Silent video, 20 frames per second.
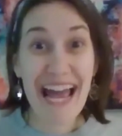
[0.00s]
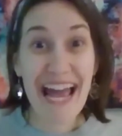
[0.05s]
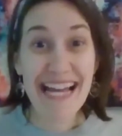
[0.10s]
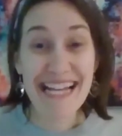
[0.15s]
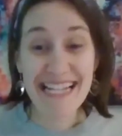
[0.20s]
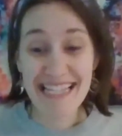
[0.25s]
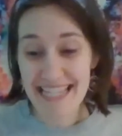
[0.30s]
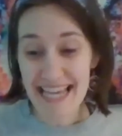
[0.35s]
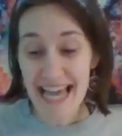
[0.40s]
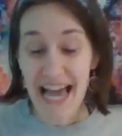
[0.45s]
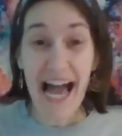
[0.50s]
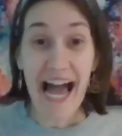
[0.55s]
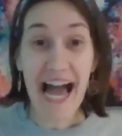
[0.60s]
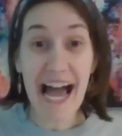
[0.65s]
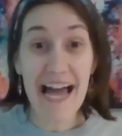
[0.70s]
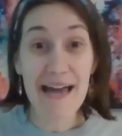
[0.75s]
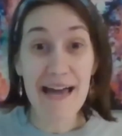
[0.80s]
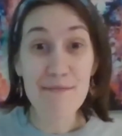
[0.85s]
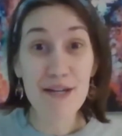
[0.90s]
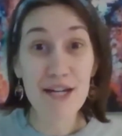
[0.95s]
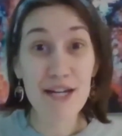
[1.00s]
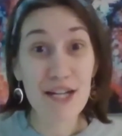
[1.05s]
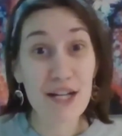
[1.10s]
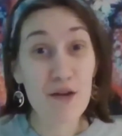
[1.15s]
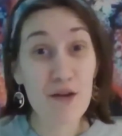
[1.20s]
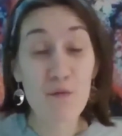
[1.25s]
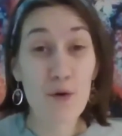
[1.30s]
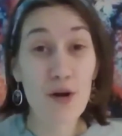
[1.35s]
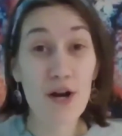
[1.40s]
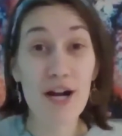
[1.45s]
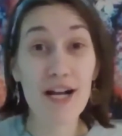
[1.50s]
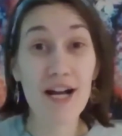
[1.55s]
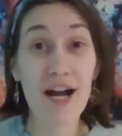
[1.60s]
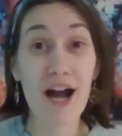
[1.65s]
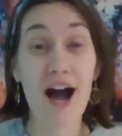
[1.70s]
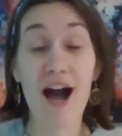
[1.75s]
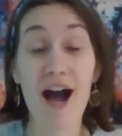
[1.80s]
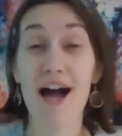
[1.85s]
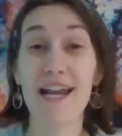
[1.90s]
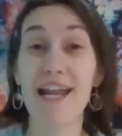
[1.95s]
And I'm going to work
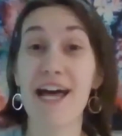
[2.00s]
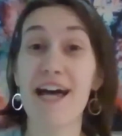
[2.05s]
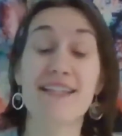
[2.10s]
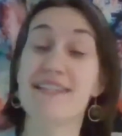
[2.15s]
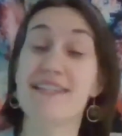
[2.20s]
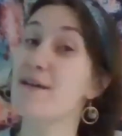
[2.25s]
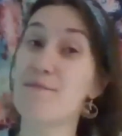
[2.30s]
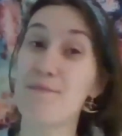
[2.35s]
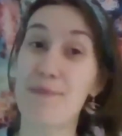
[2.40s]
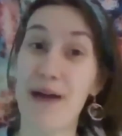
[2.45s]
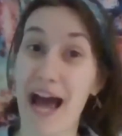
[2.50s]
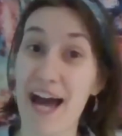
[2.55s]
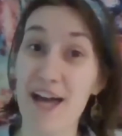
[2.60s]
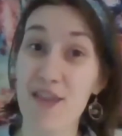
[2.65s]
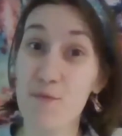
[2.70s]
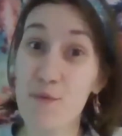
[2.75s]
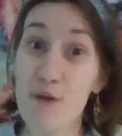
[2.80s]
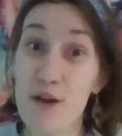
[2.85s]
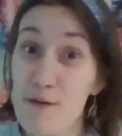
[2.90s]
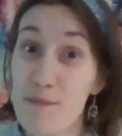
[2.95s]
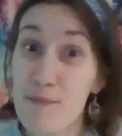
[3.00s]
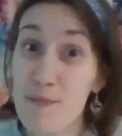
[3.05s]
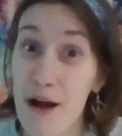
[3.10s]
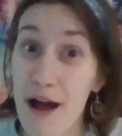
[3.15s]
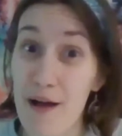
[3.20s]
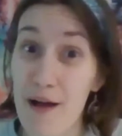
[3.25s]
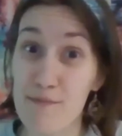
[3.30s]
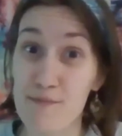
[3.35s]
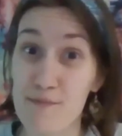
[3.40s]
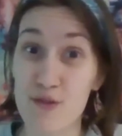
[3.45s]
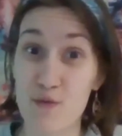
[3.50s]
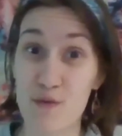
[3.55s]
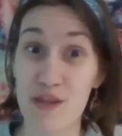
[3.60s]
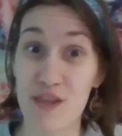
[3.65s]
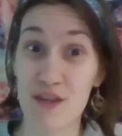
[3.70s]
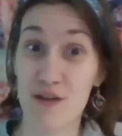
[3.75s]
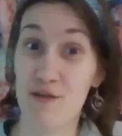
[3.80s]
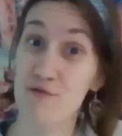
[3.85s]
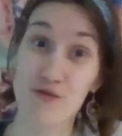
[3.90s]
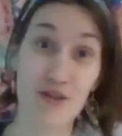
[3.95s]
on some math word problems with
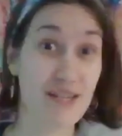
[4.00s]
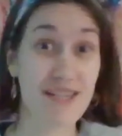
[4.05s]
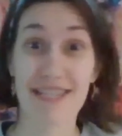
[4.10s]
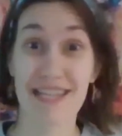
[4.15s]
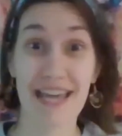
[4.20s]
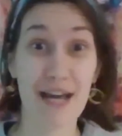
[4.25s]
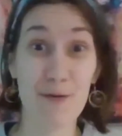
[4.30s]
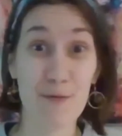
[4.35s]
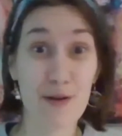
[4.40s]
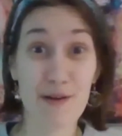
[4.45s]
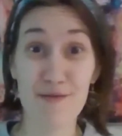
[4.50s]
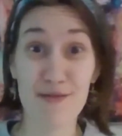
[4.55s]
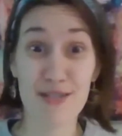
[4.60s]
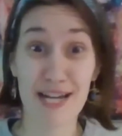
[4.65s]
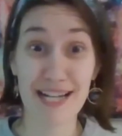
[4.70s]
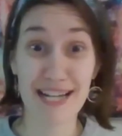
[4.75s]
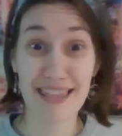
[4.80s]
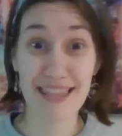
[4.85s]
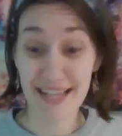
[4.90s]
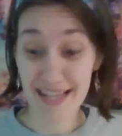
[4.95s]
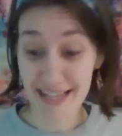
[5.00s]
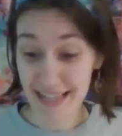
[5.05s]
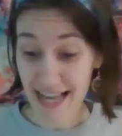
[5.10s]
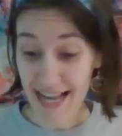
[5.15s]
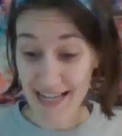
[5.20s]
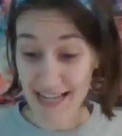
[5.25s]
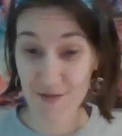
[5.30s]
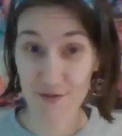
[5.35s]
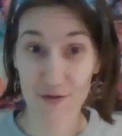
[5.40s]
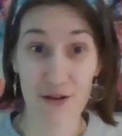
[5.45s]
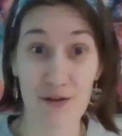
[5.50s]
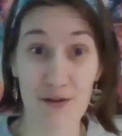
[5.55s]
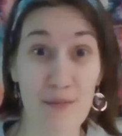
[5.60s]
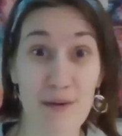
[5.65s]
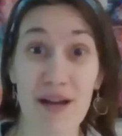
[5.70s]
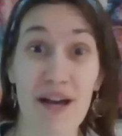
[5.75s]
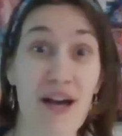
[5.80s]
you, just like we've done in the classroom.